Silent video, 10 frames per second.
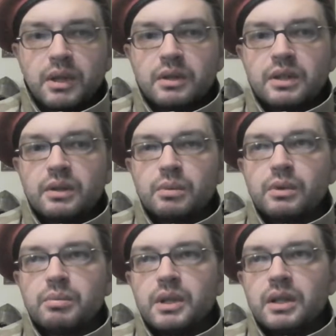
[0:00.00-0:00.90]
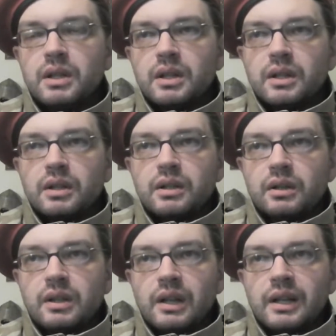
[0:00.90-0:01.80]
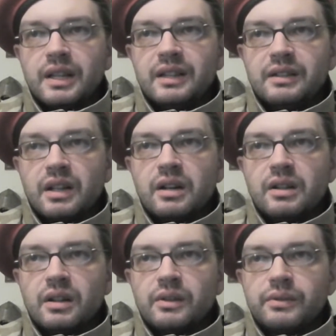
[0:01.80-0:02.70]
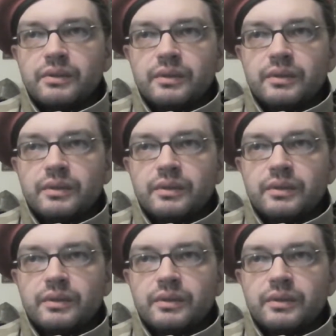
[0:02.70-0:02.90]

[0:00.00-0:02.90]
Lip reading: it because it would be totally interior.